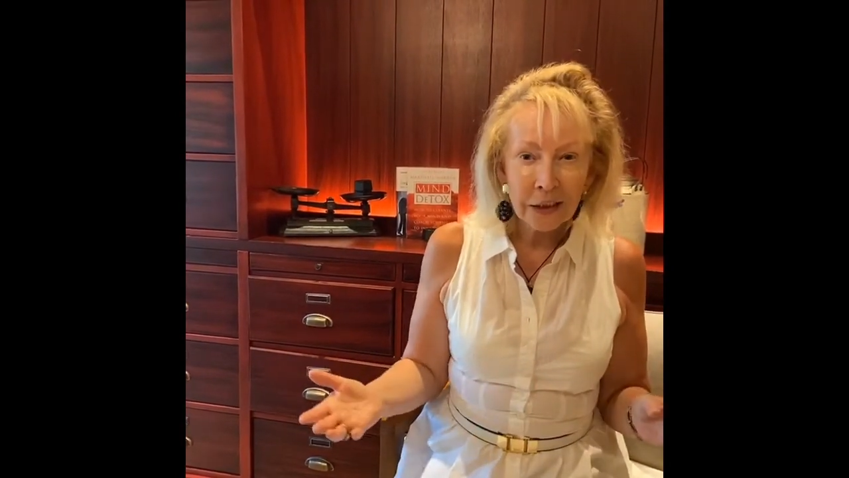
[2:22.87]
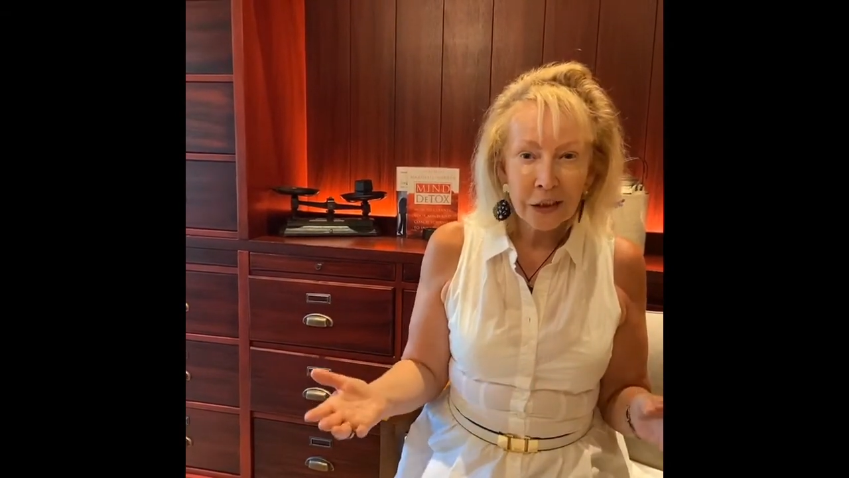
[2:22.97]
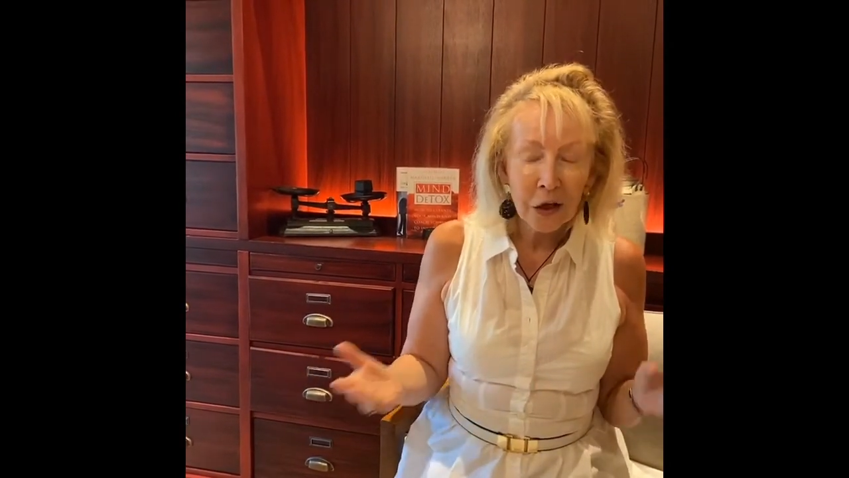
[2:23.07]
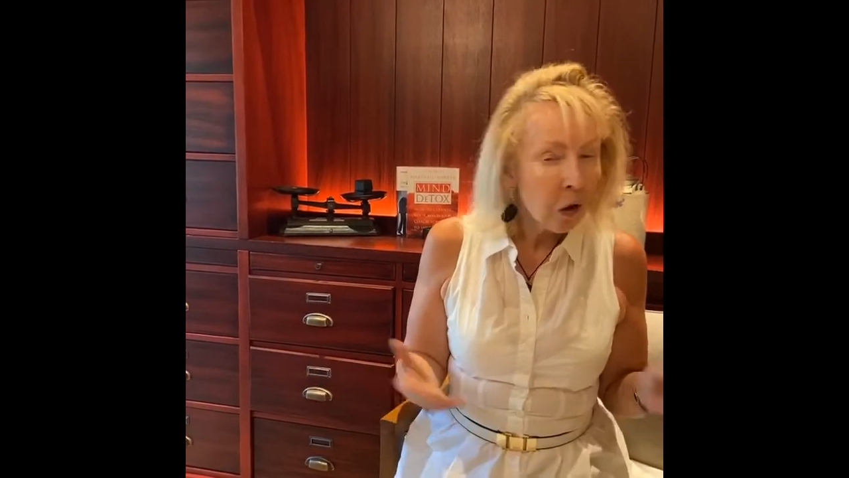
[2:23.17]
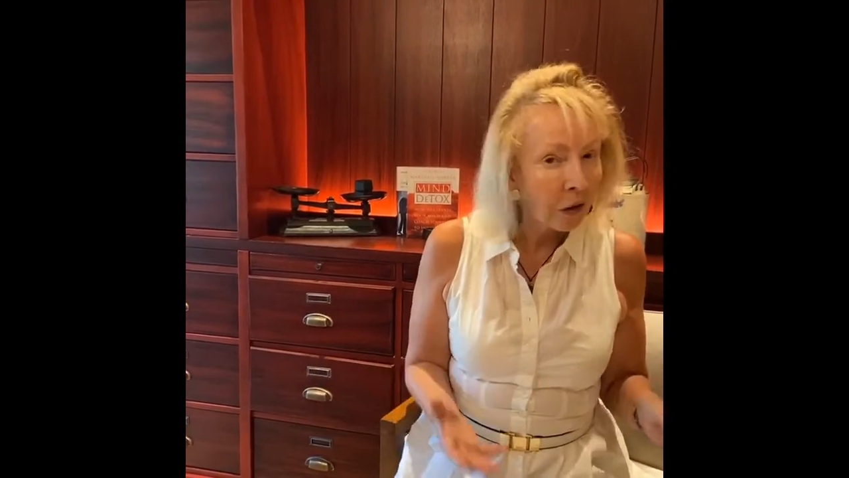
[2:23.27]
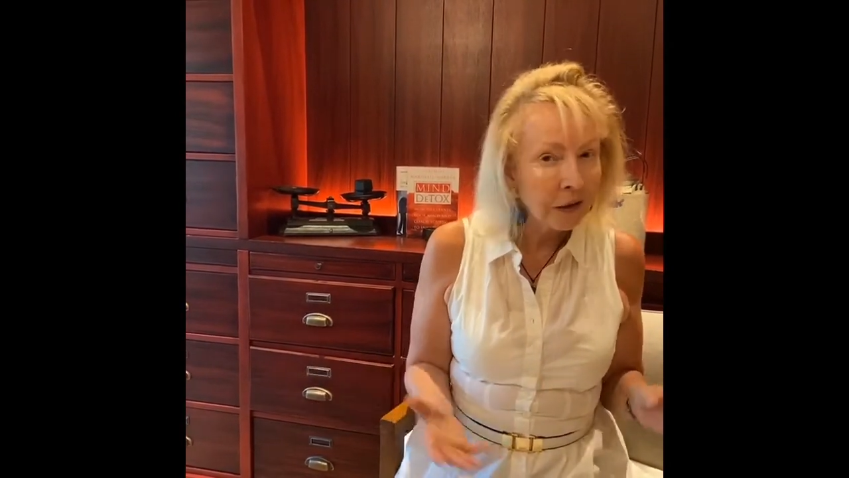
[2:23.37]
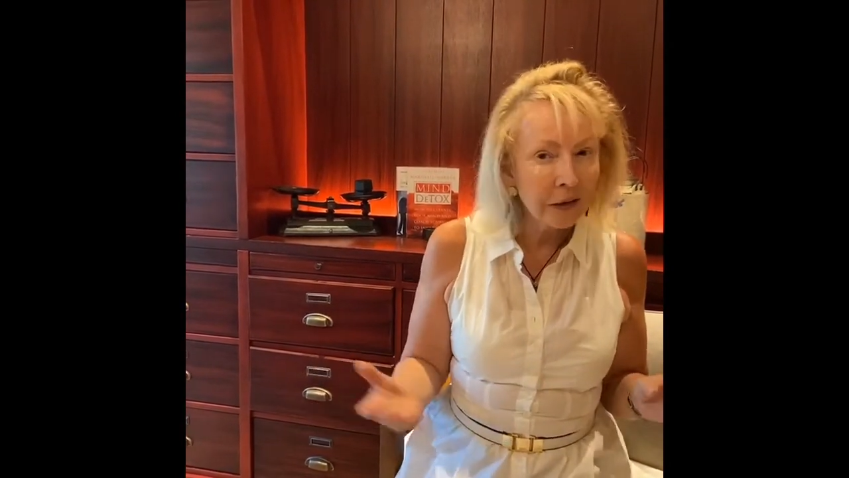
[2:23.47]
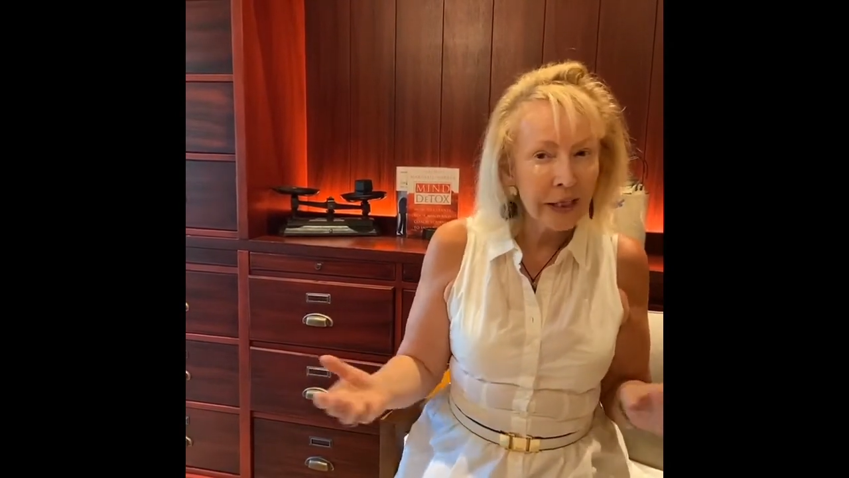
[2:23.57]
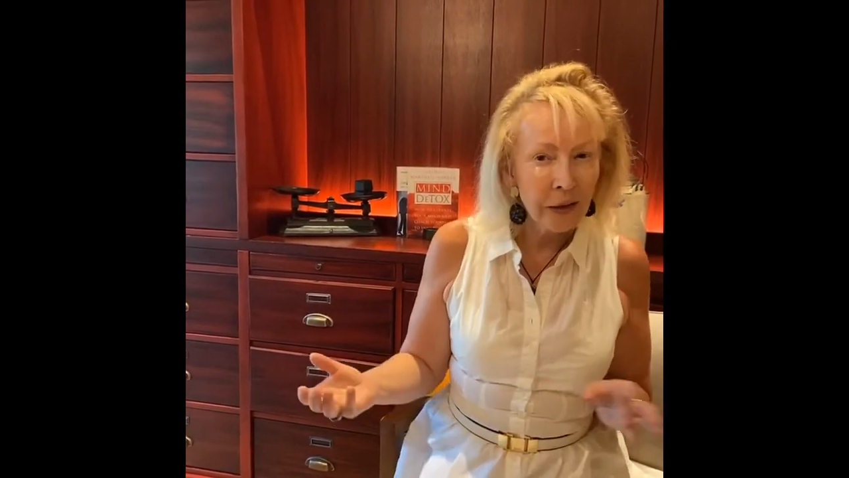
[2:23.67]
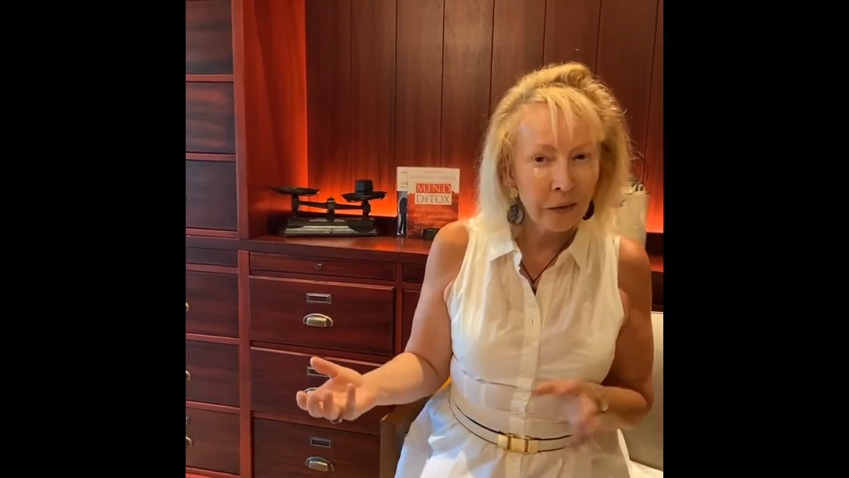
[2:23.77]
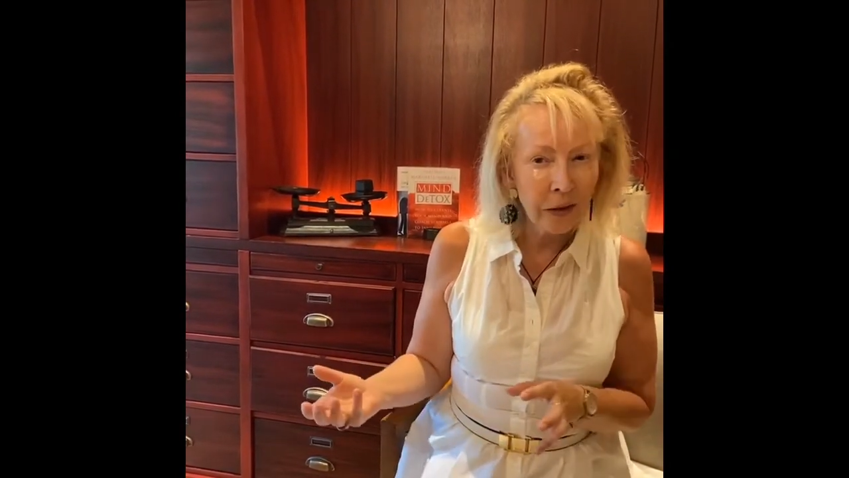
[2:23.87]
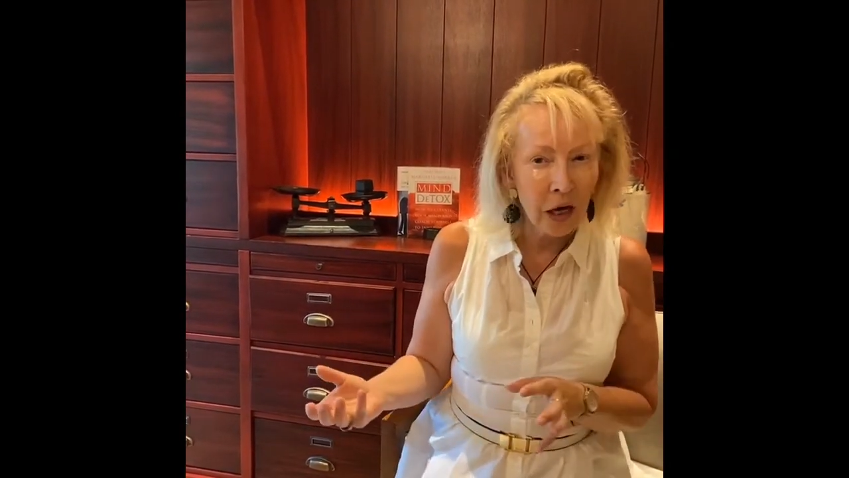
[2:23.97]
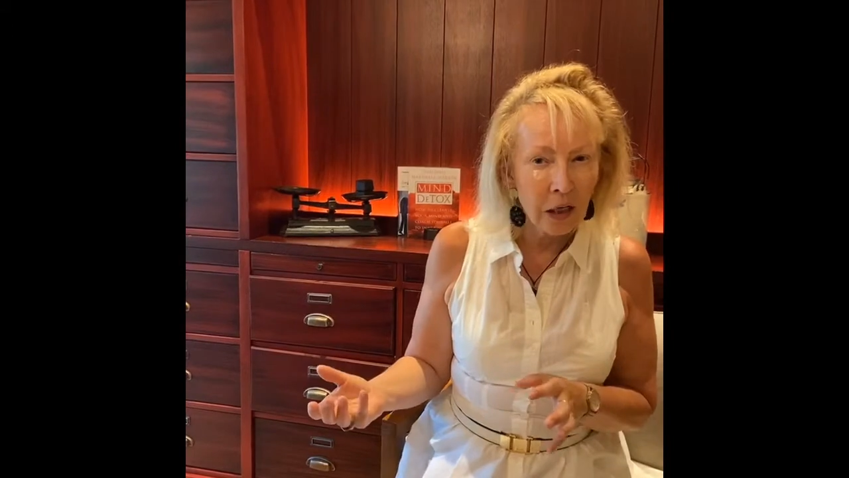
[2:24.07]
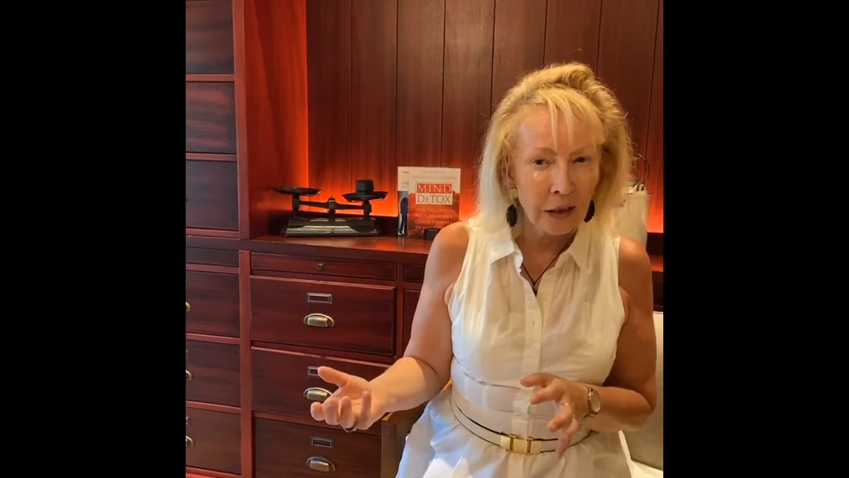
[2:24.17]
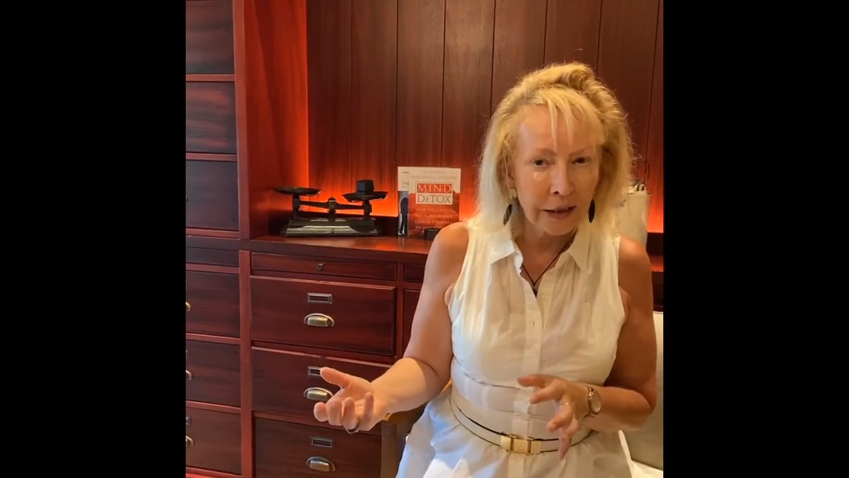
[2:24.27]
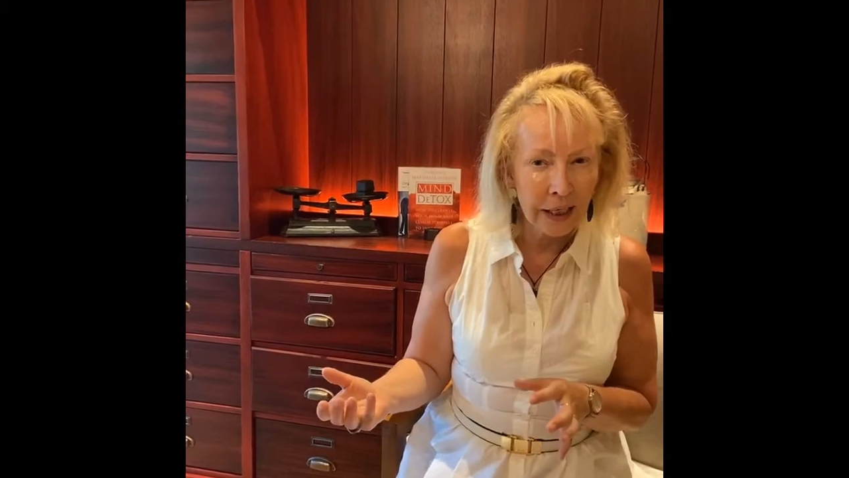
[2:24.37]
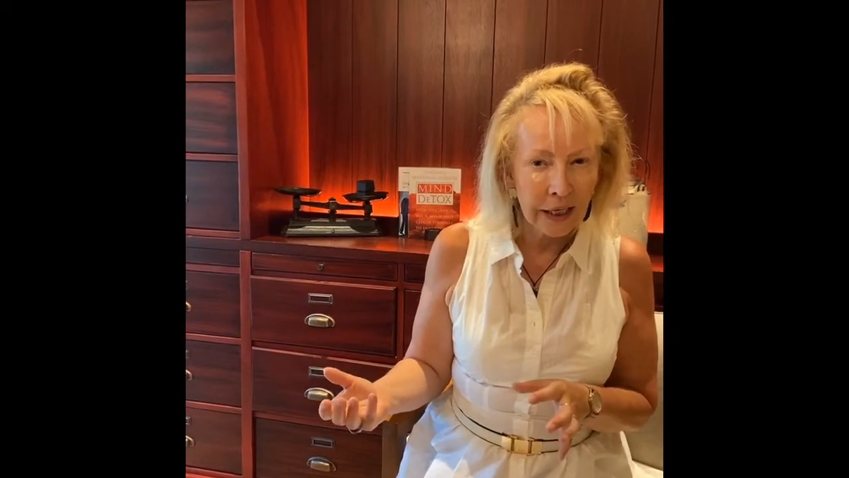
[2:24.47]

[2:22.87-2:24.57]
you're also here on holiday.